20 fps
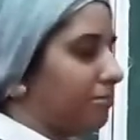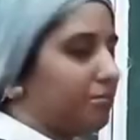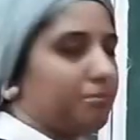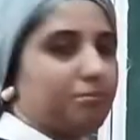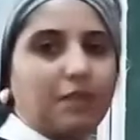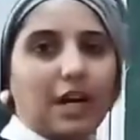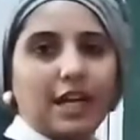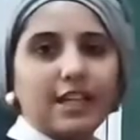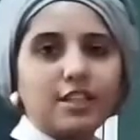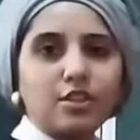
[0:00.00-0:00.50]

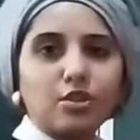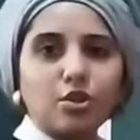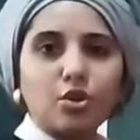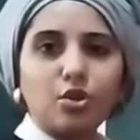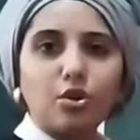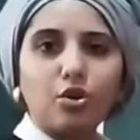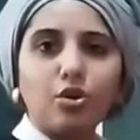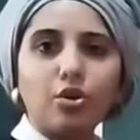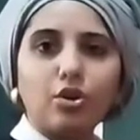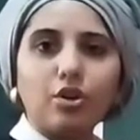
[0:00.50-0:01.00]

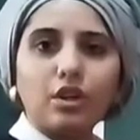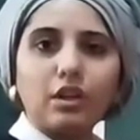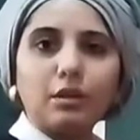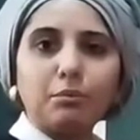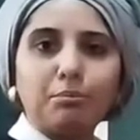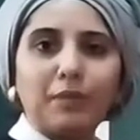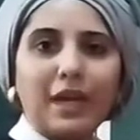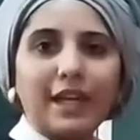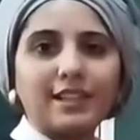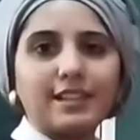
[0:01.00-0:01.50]

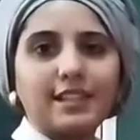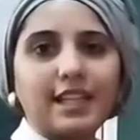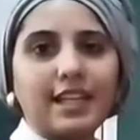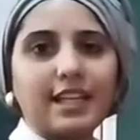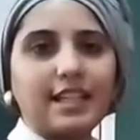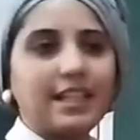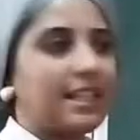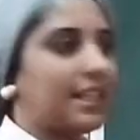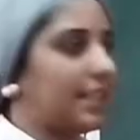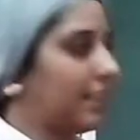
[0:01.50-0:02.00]

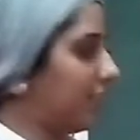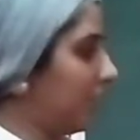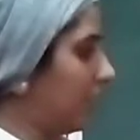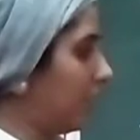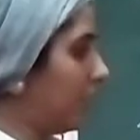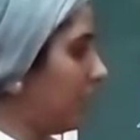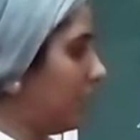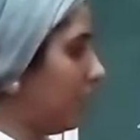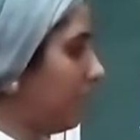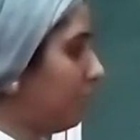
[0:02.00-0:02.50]

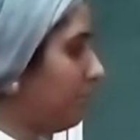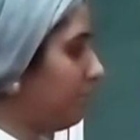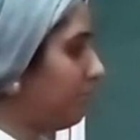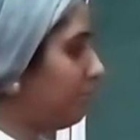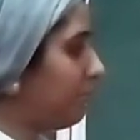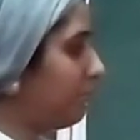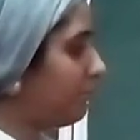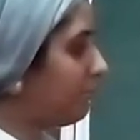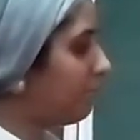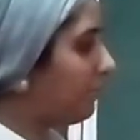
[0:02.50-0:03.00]

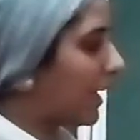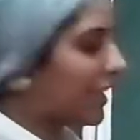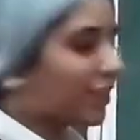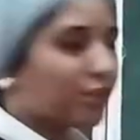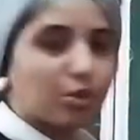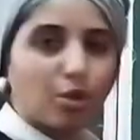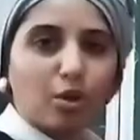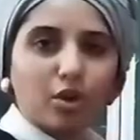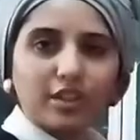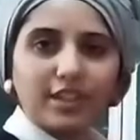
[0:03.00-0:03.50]

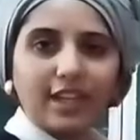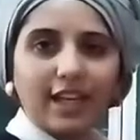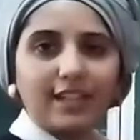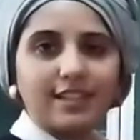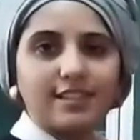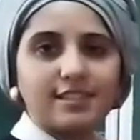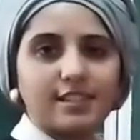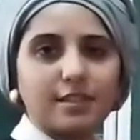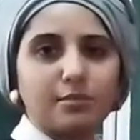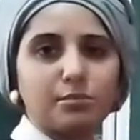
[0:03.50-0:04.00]

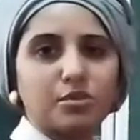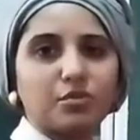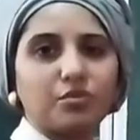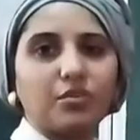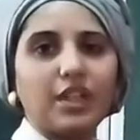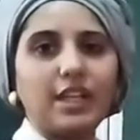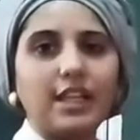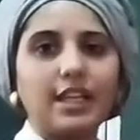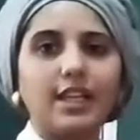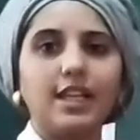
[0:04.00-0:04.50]
microorganisms
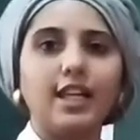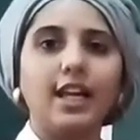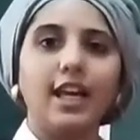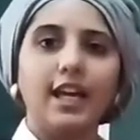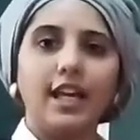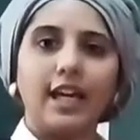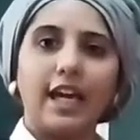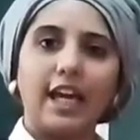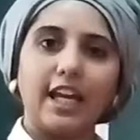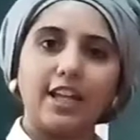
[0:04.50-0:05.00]
will
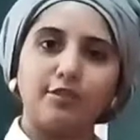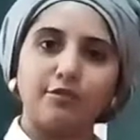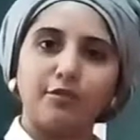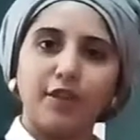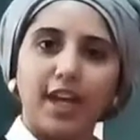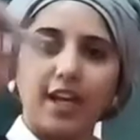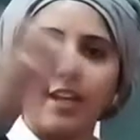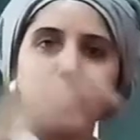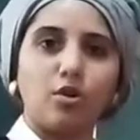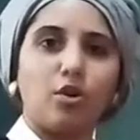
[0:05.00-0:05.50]

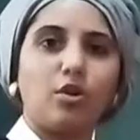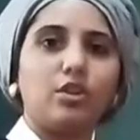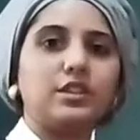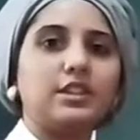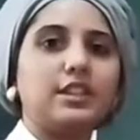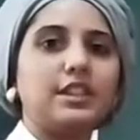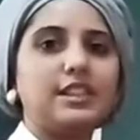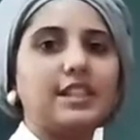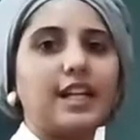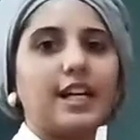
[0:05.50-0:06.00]
invade on
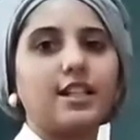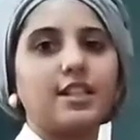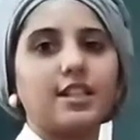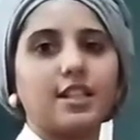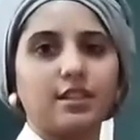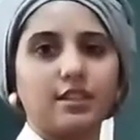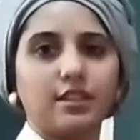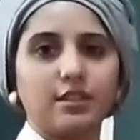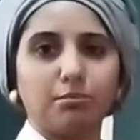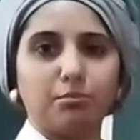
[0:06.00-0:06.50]
the dead
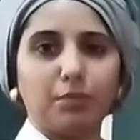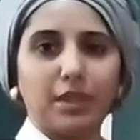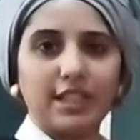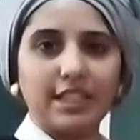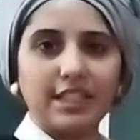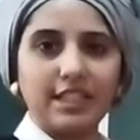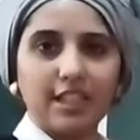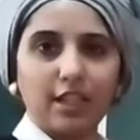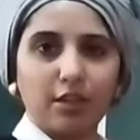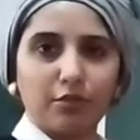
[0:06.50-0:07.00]

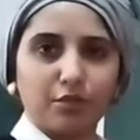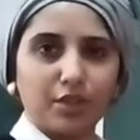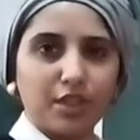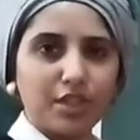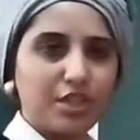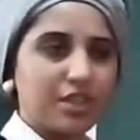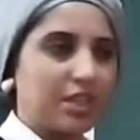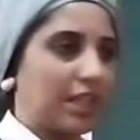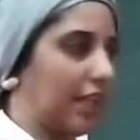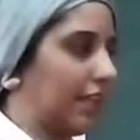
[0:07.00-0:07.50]
material
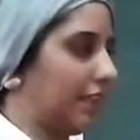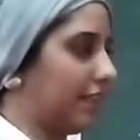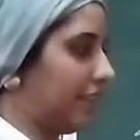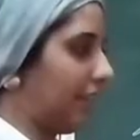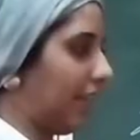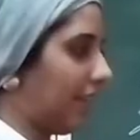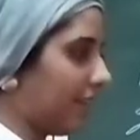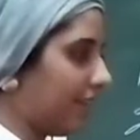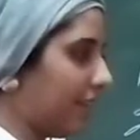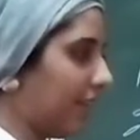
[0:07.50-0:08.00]
first, and
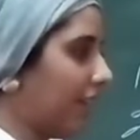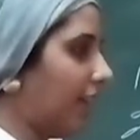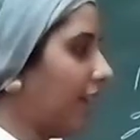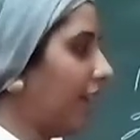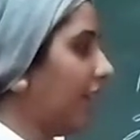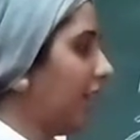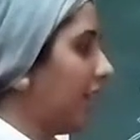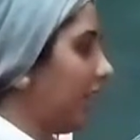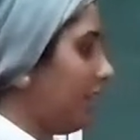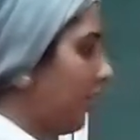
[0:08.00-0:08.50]
then
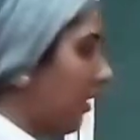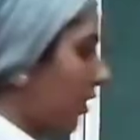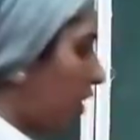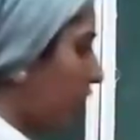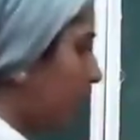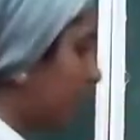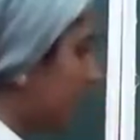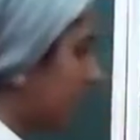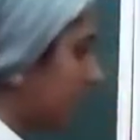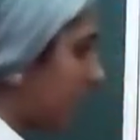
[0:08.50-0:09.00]

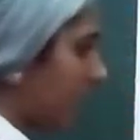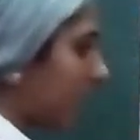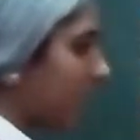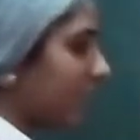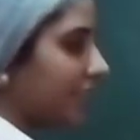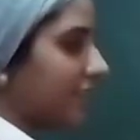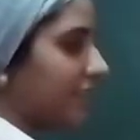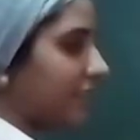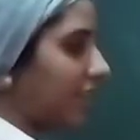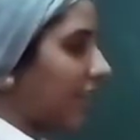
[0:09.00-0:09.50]
on the
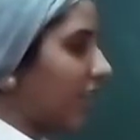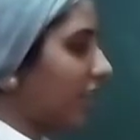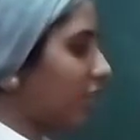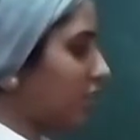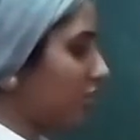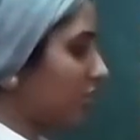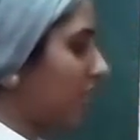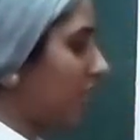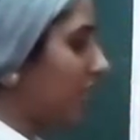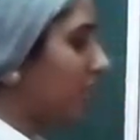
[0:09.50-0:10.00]
second
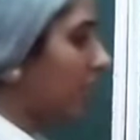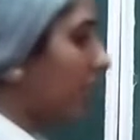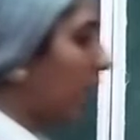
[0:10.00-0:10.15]
stage they will